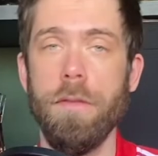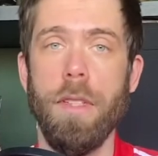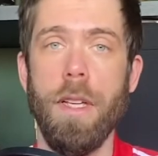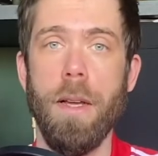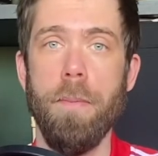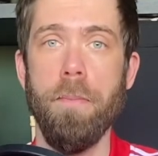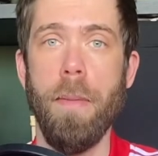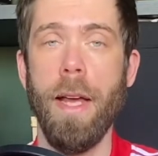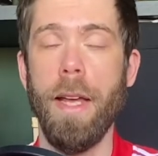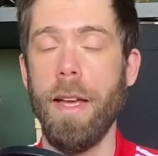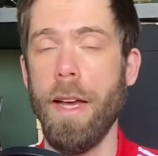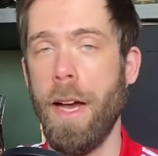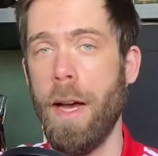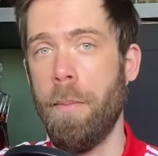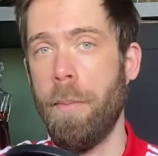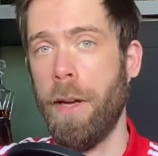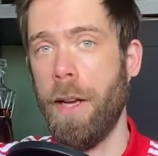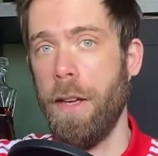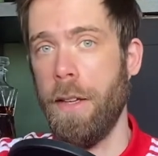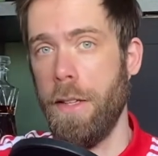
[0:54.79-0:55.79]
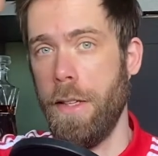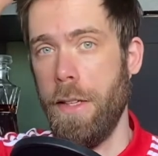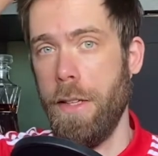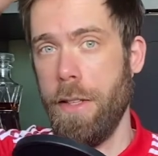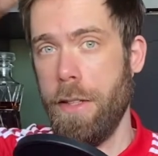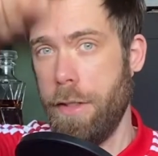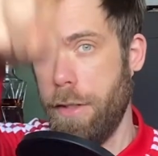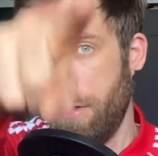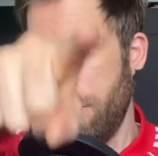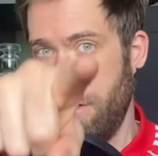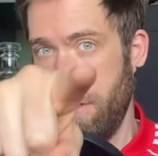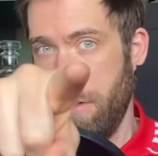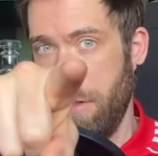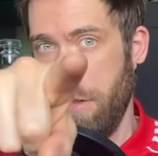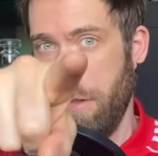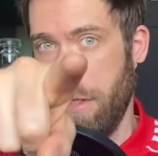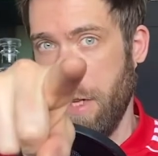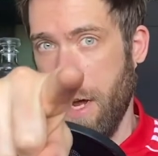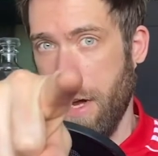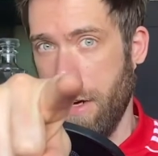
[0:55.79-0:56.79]
Mijn camera is
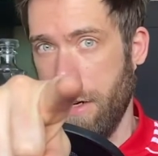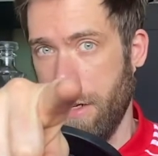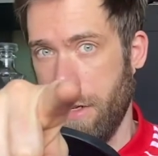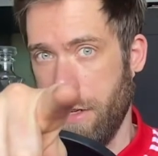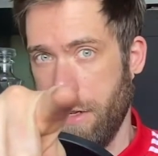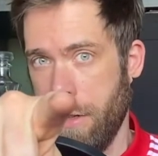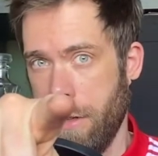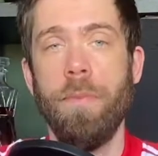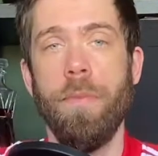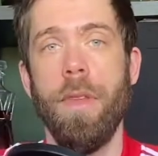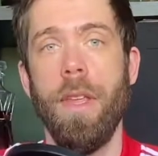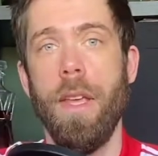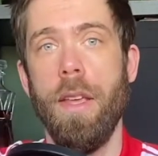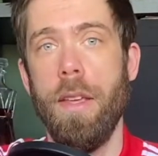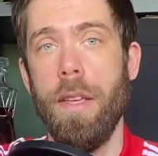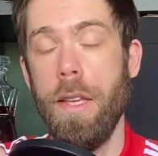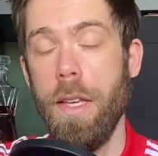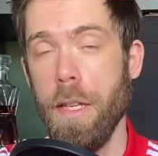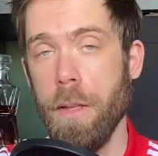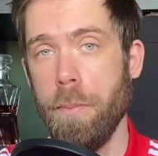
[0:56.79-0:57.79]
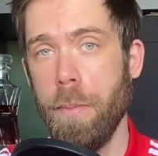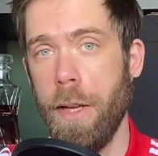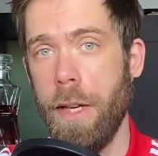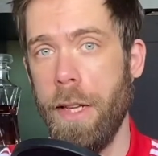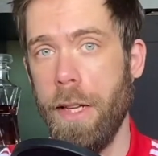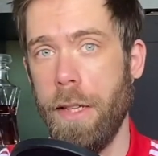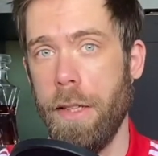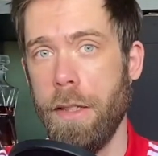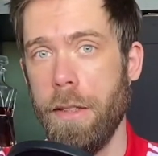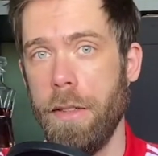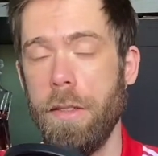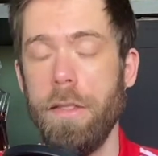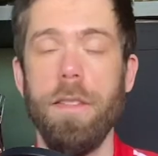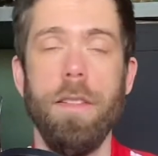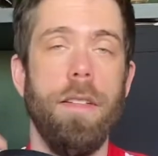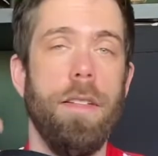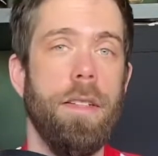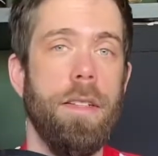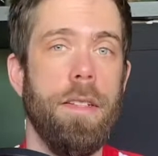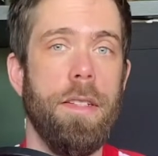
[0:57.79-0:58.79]
daar. Hier ben ik,
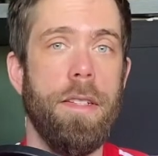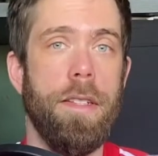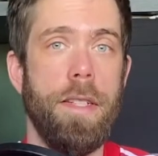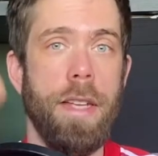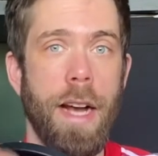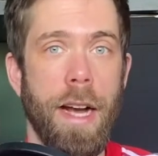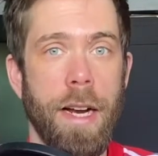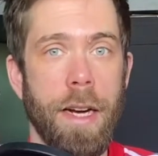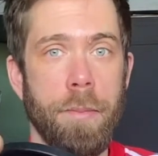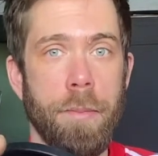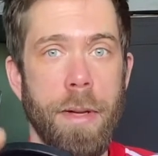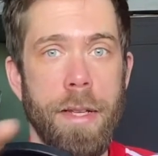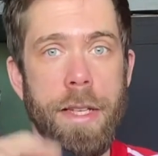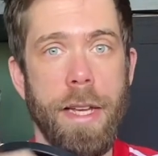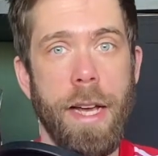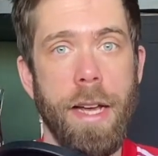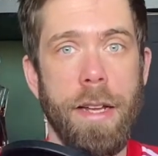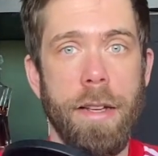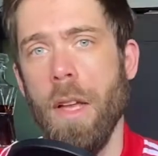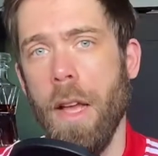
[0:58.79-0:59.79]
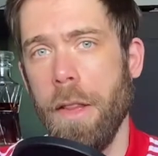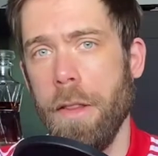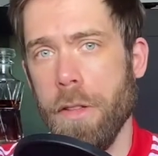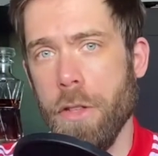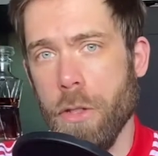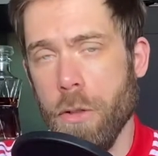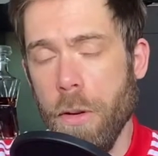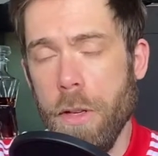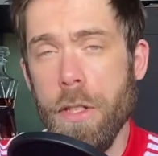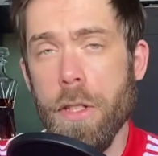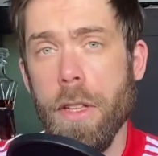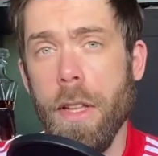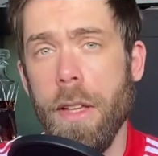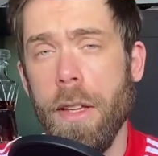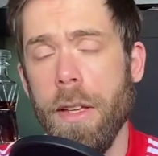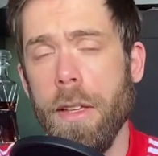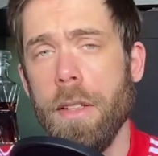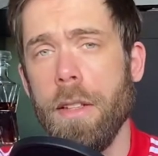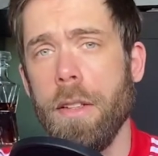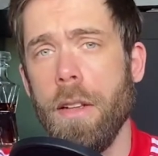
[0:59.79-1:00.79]
daar ben jij. And the strange thing
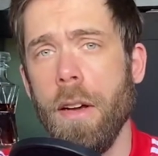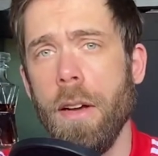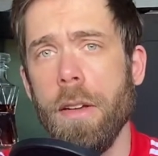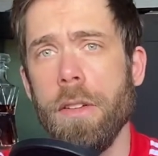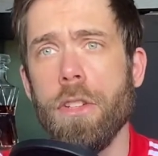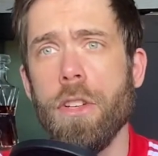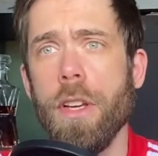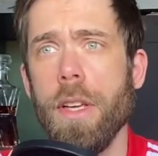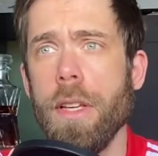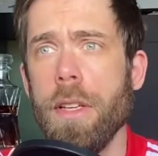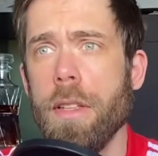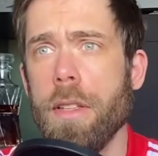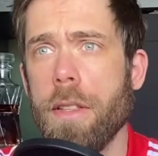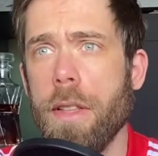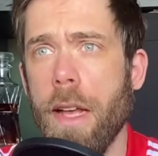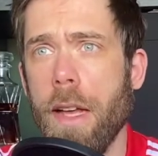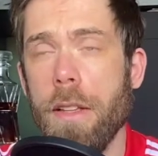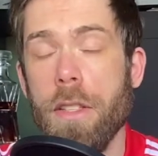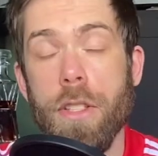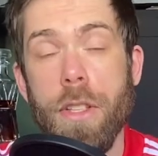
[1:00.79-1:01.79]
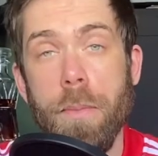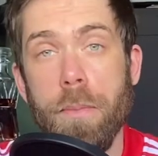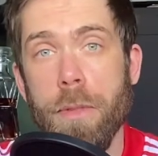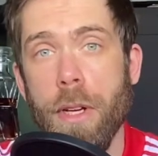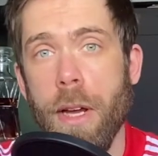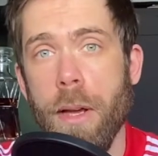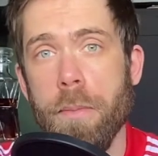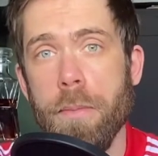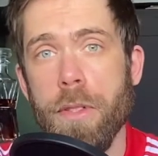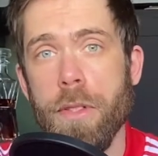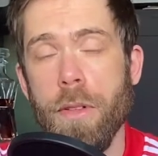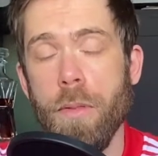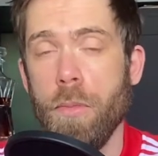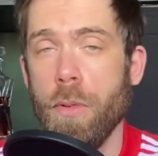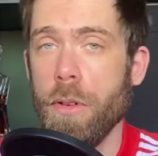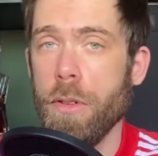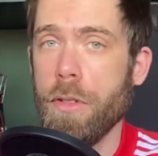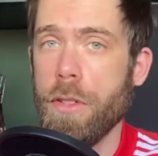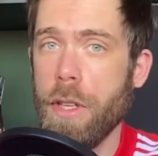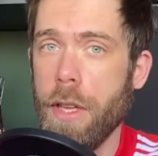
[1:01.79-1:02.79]
in Dutch is that sometimes the
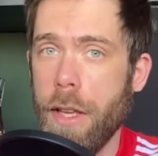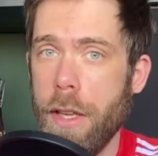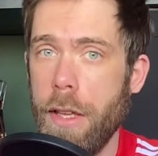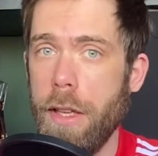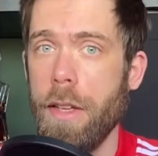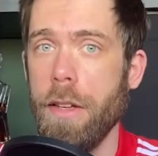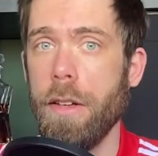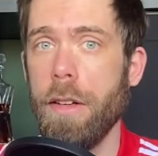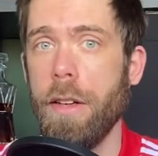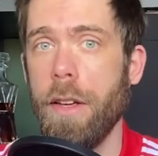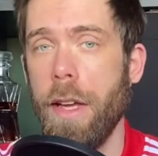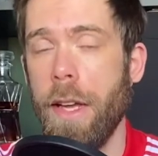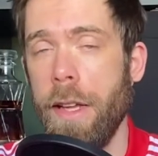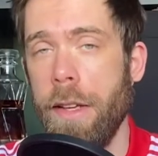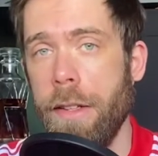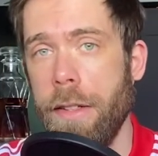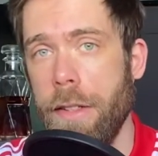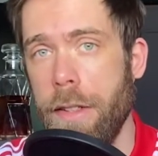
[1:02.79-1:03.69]
words hier and